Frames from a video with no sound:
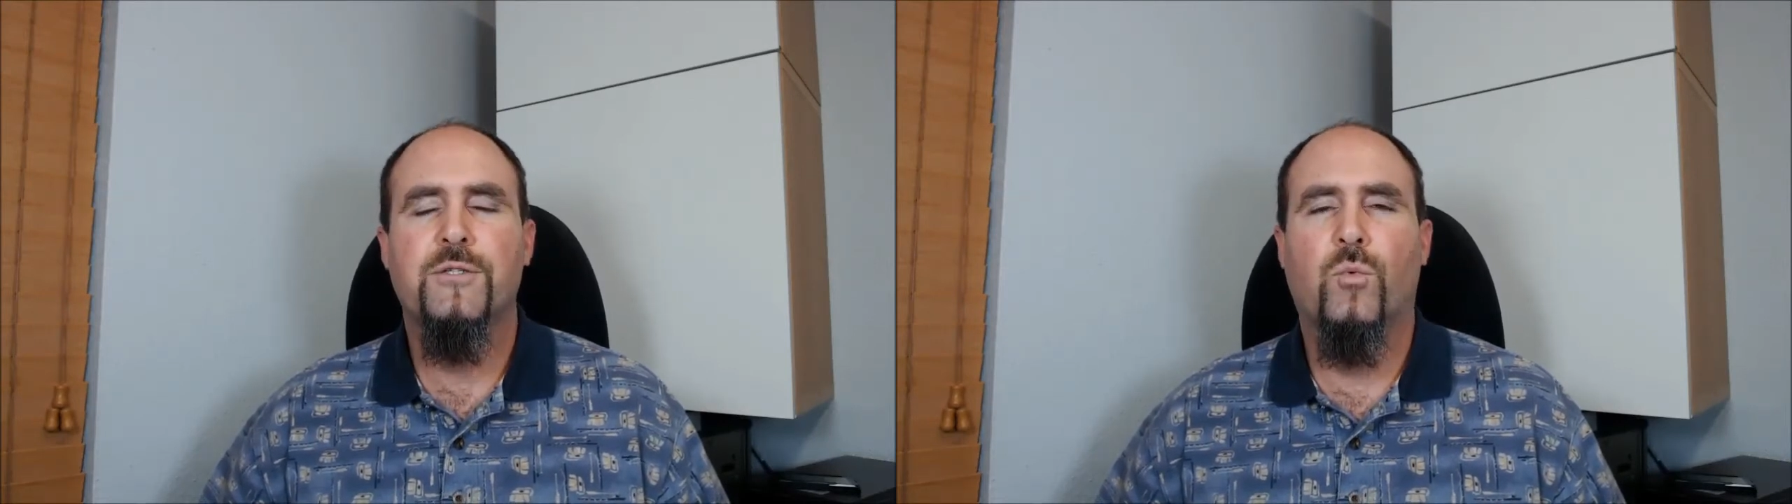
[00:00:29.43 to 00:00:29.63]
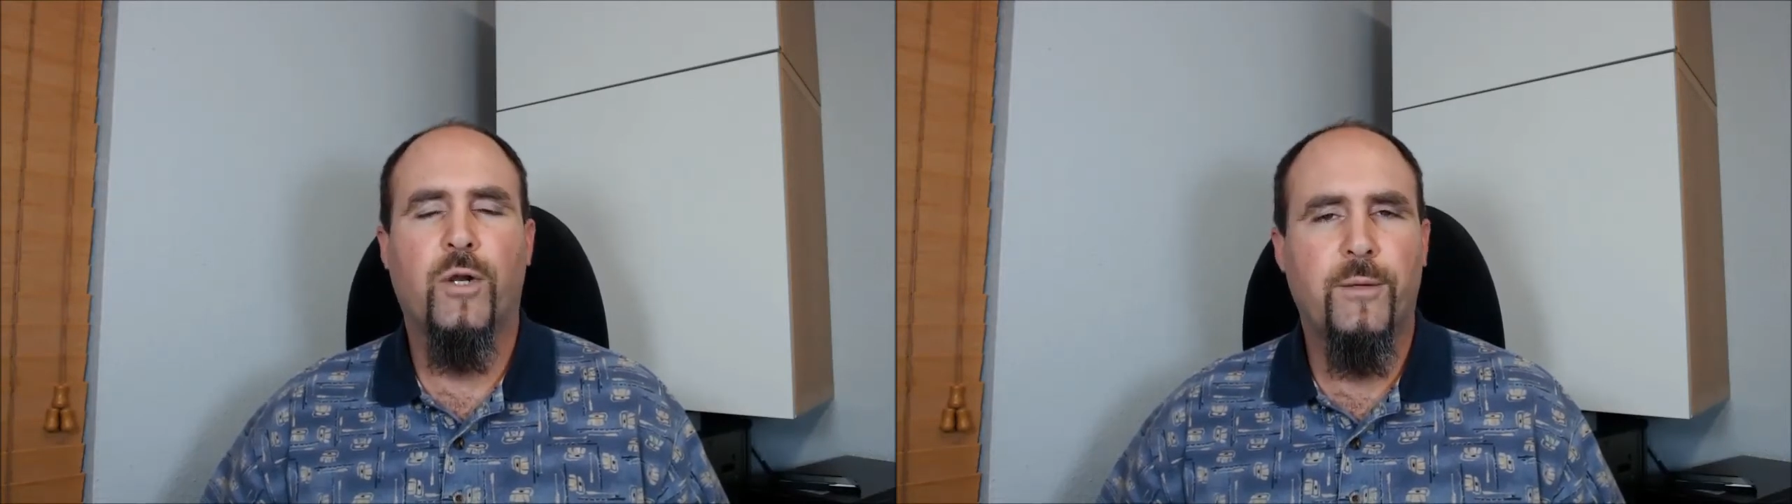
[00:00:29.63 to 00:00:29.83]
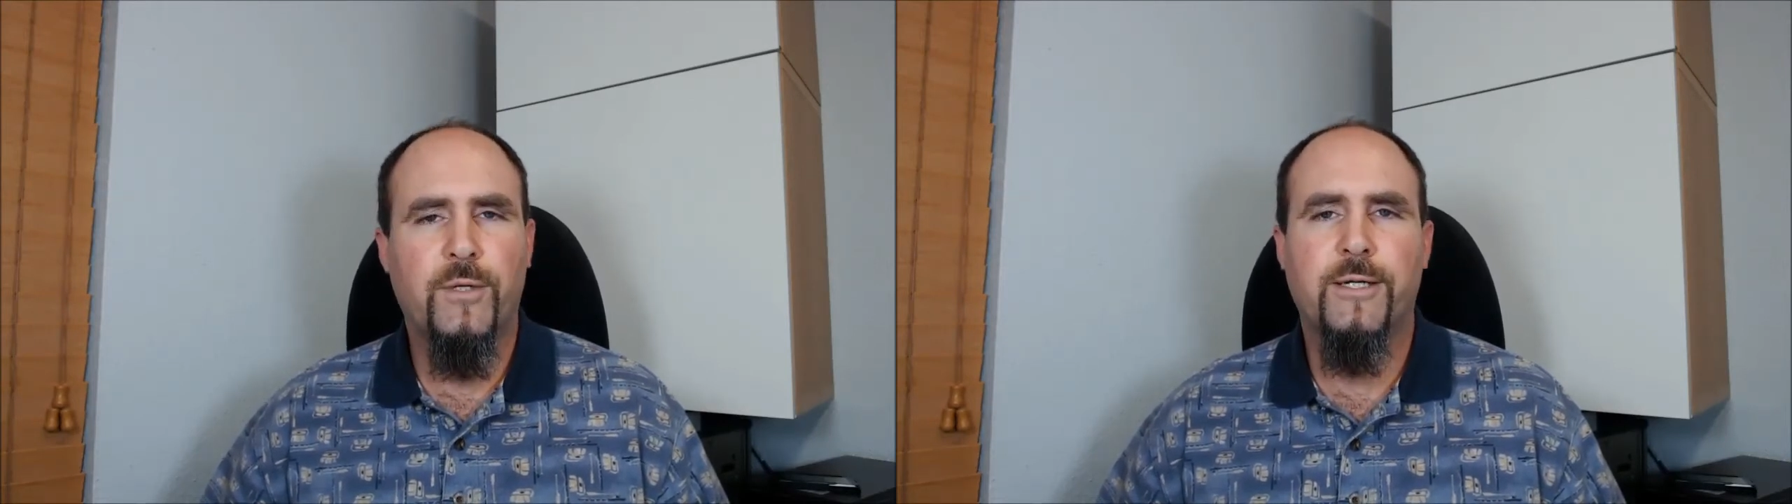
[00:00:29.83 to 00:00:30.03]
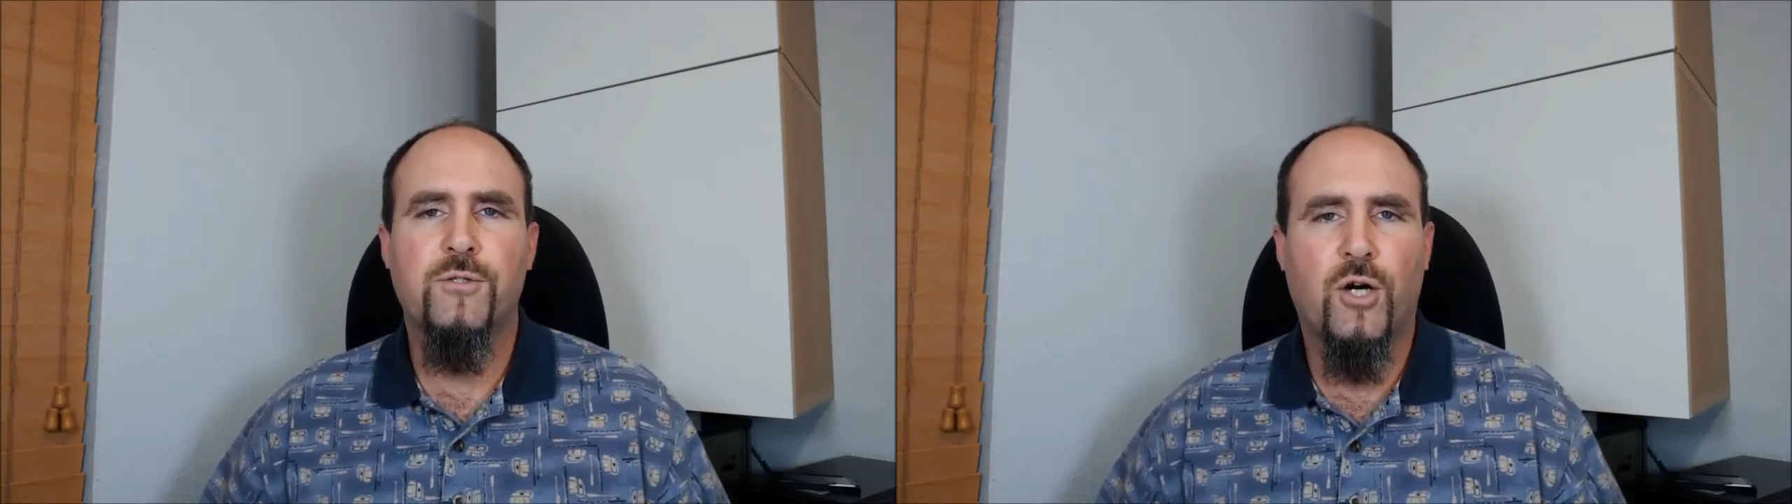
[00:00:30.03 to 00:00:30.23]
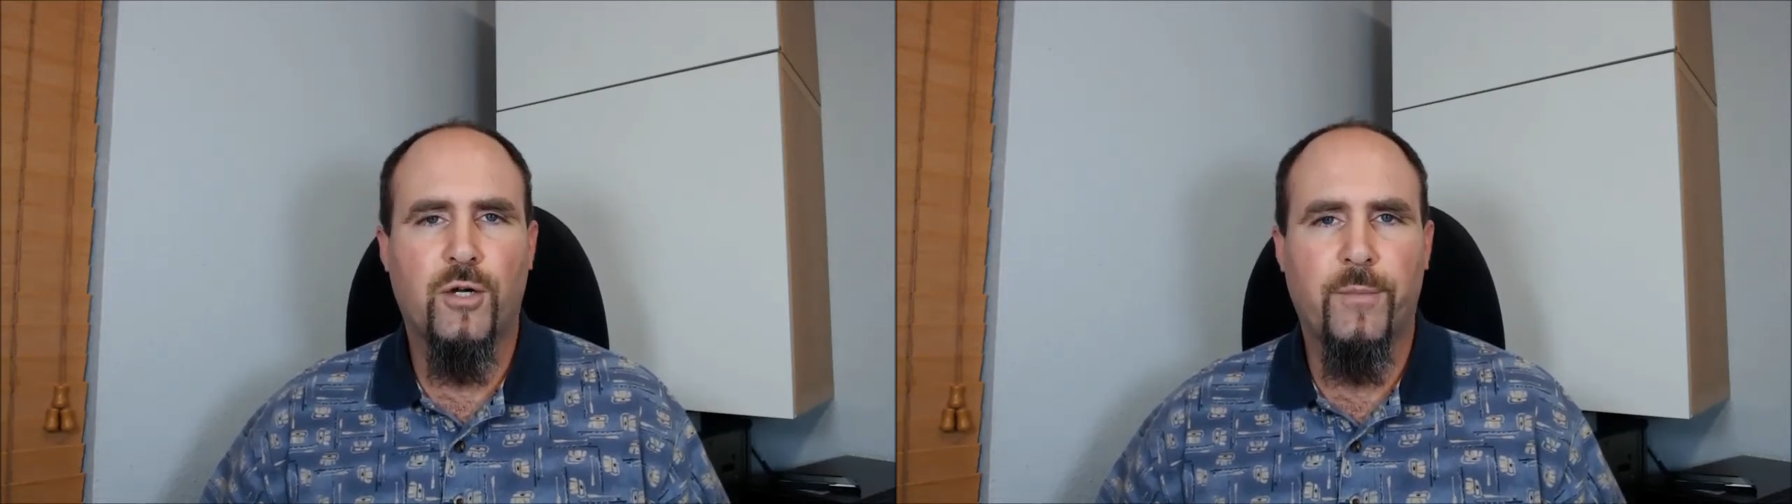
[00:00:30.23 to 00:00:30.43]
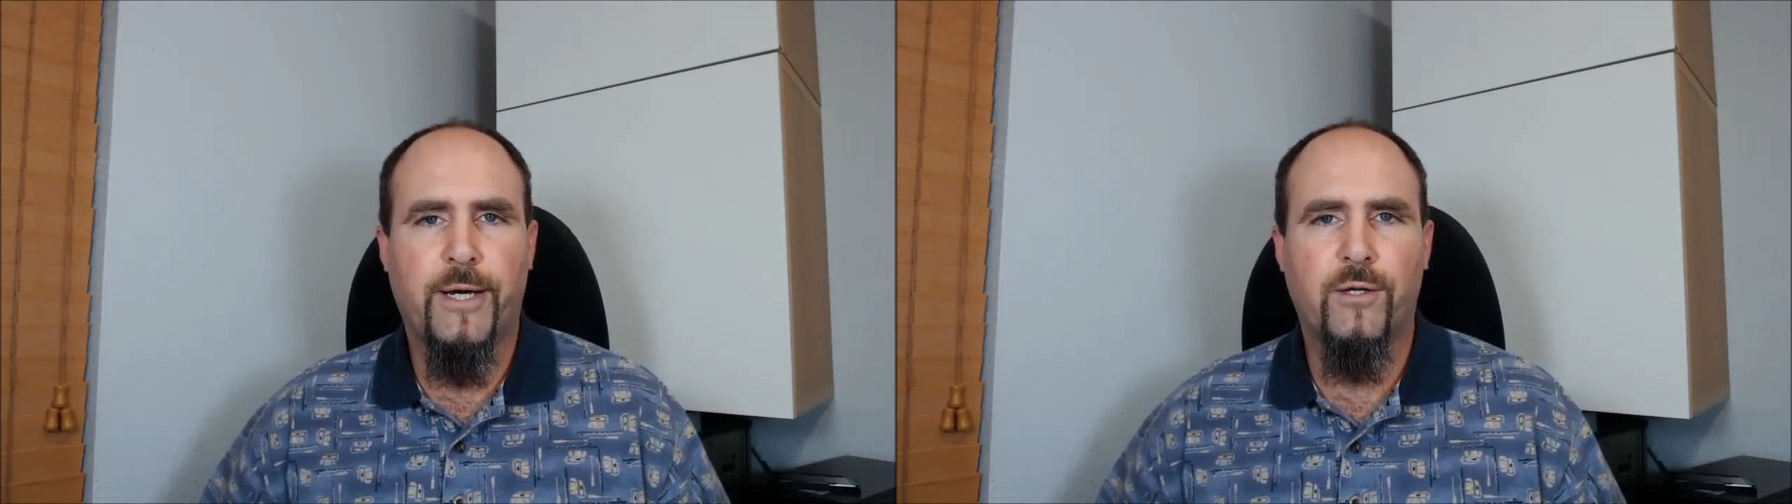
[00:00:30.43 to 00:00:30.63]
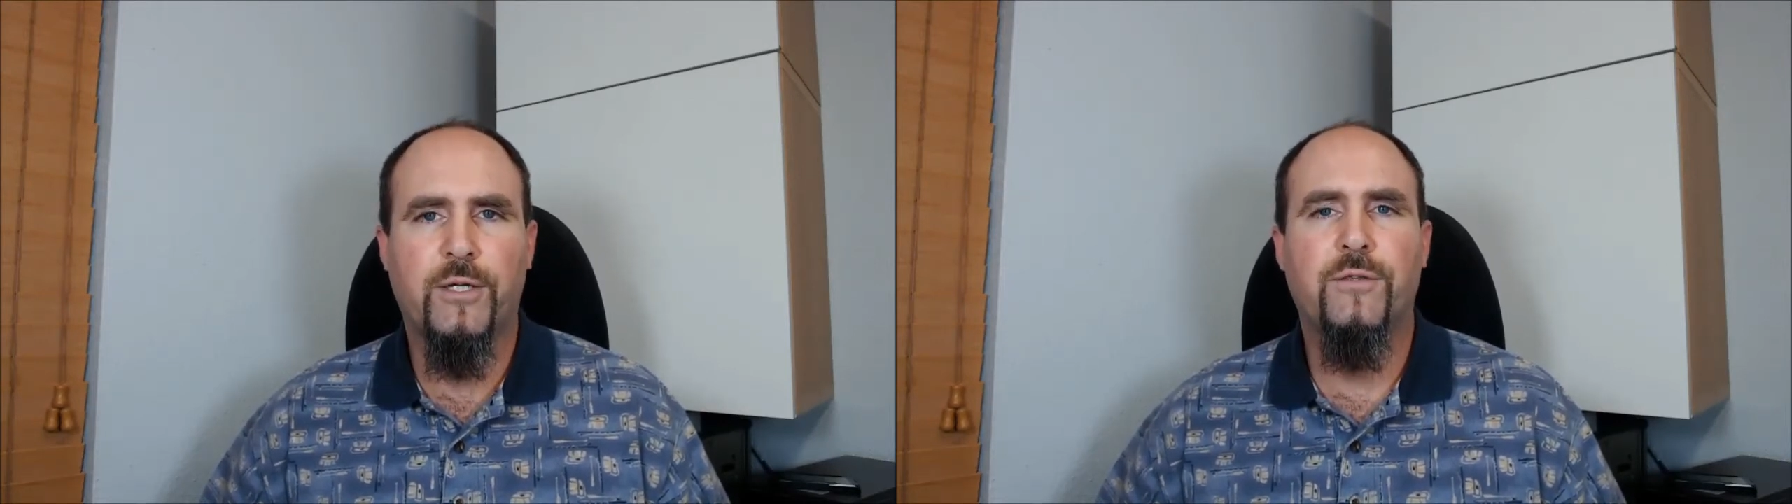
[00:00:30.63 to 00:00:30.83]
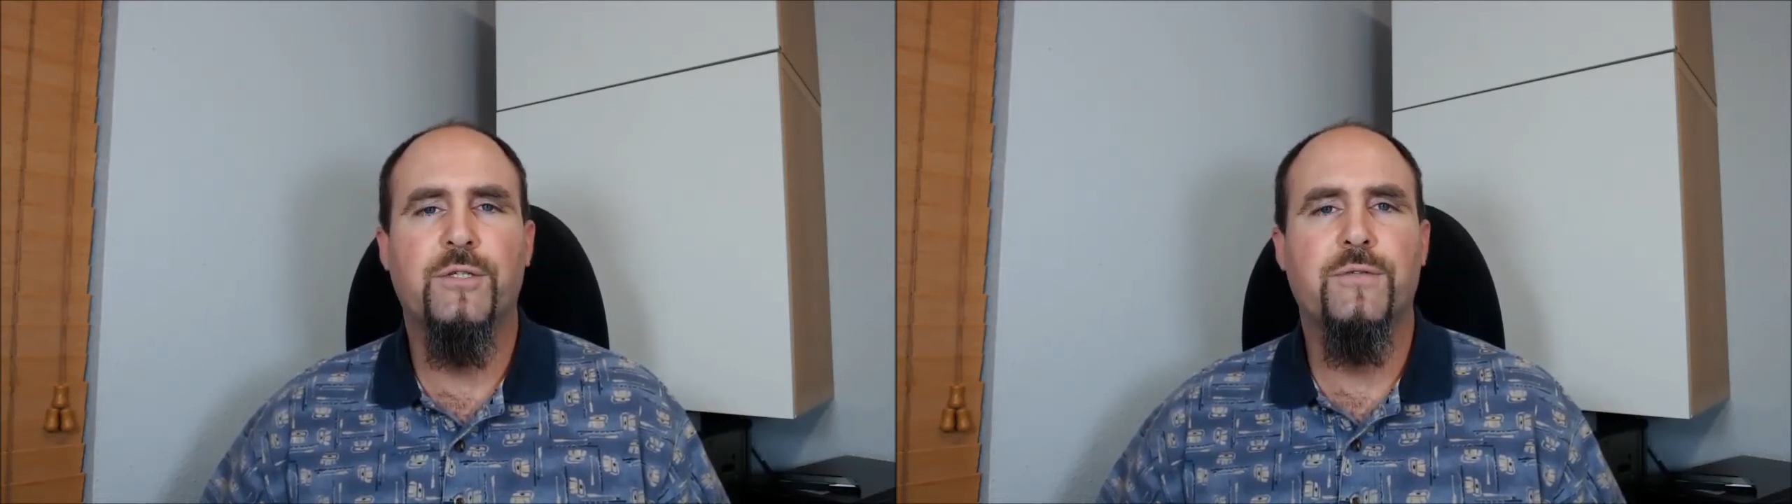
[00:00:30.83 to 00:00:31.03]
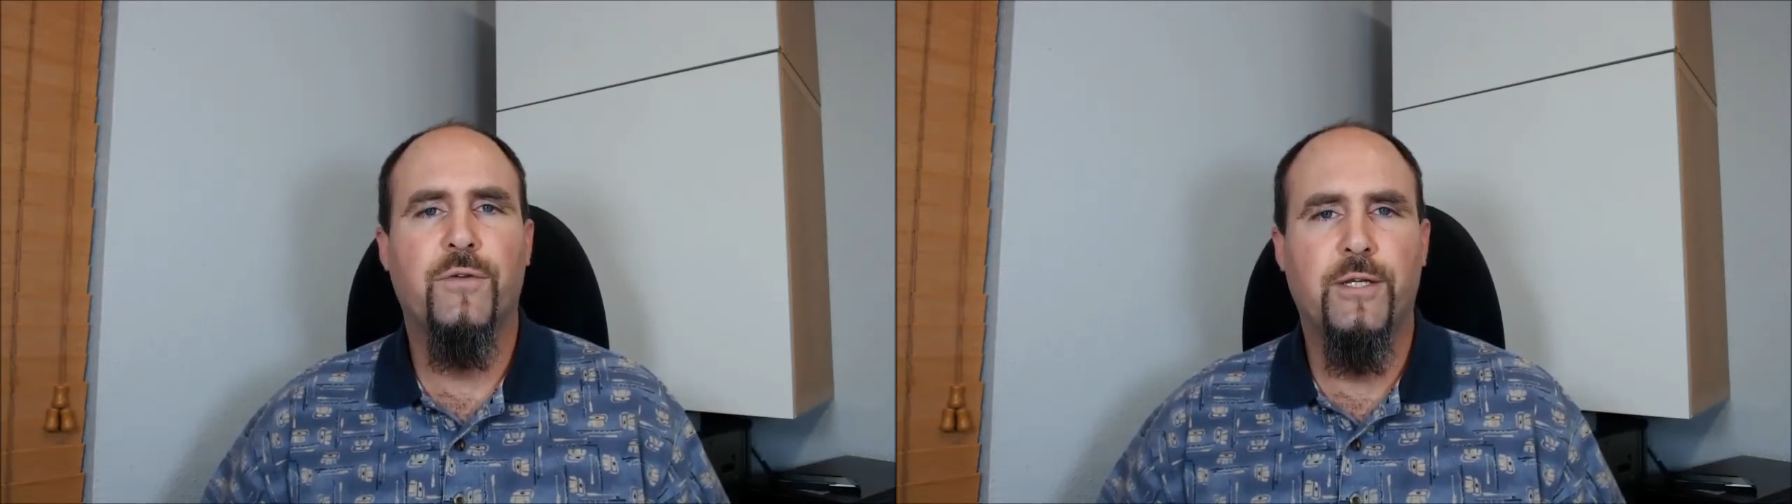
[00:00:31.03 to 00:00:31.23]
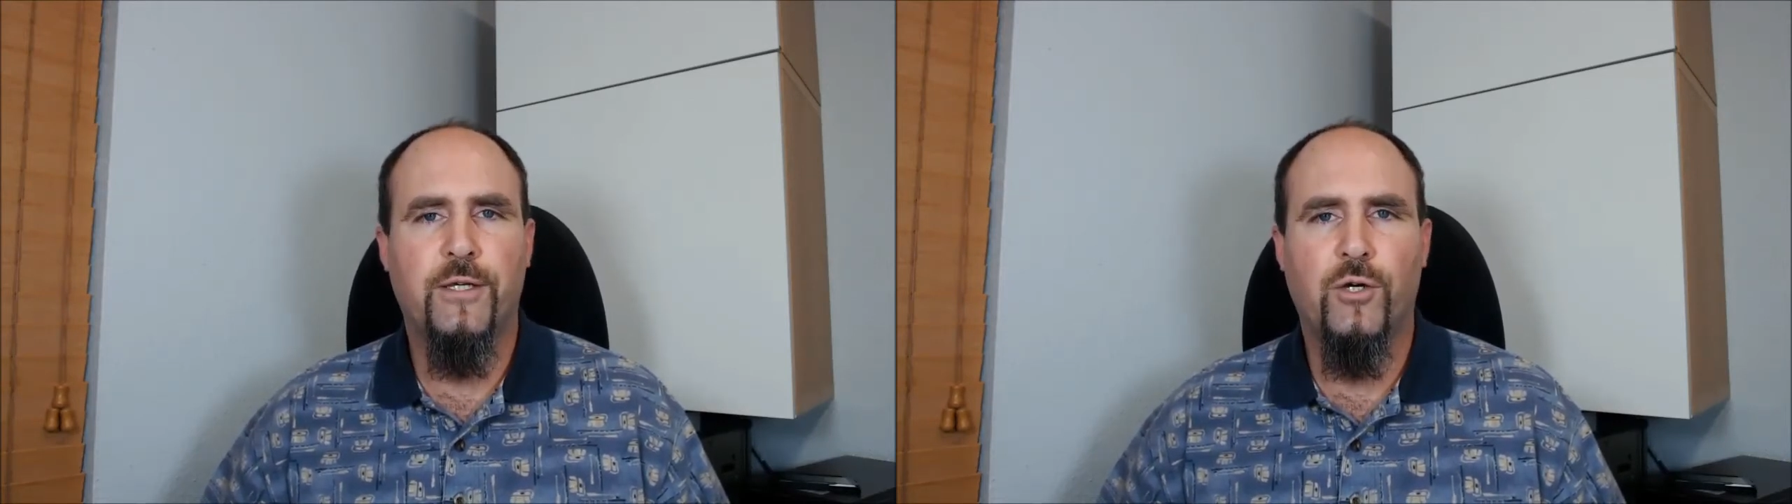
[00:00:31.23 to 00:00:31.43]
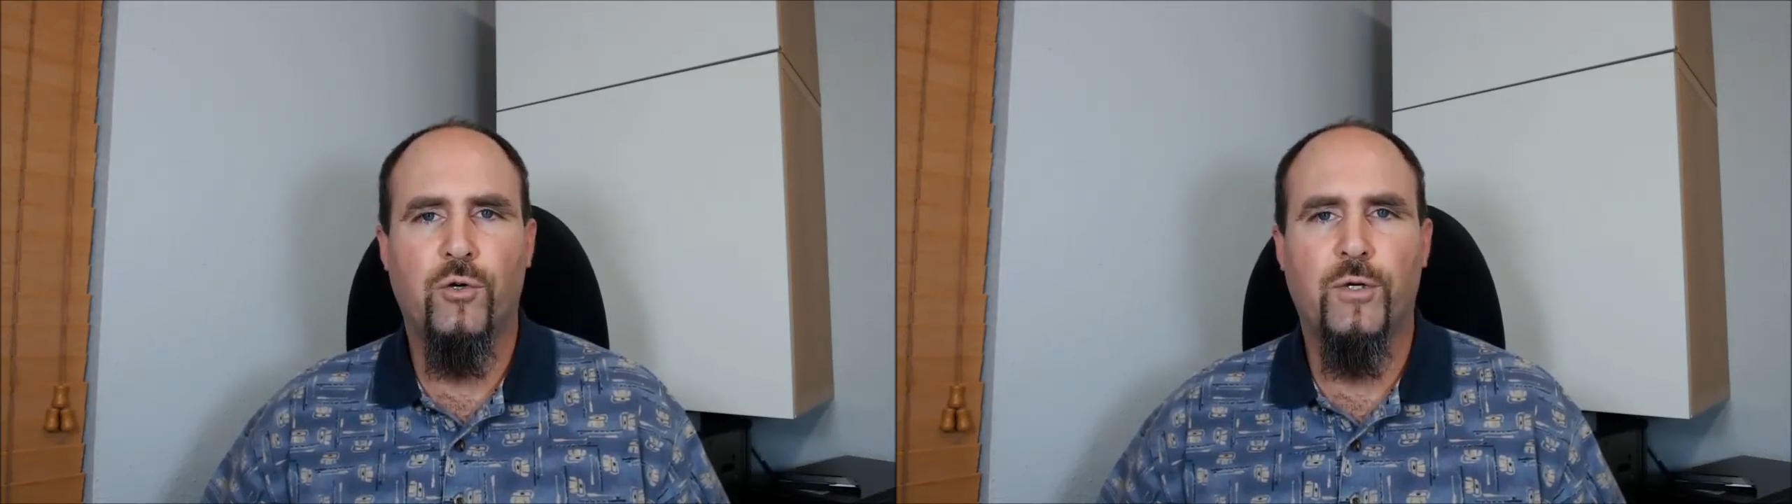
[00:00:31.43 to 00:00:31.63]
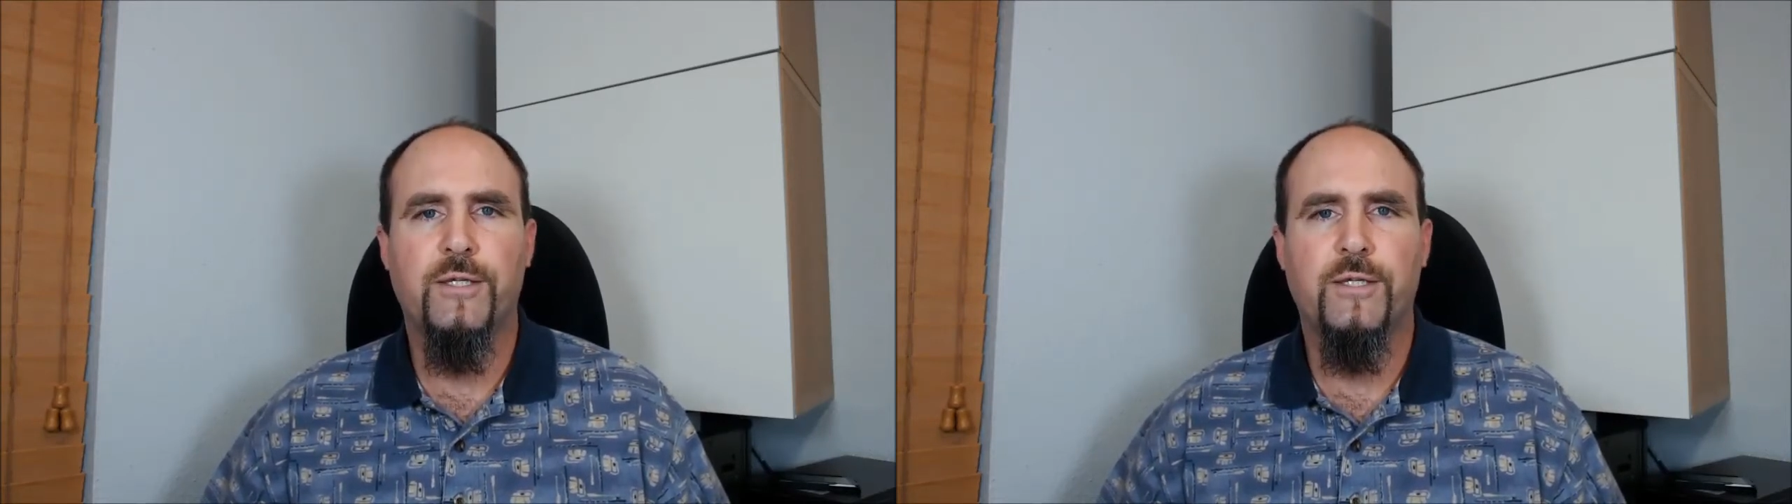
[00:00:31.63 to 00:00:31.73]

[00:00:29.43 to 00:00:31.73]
So what I'm going to talk about in this video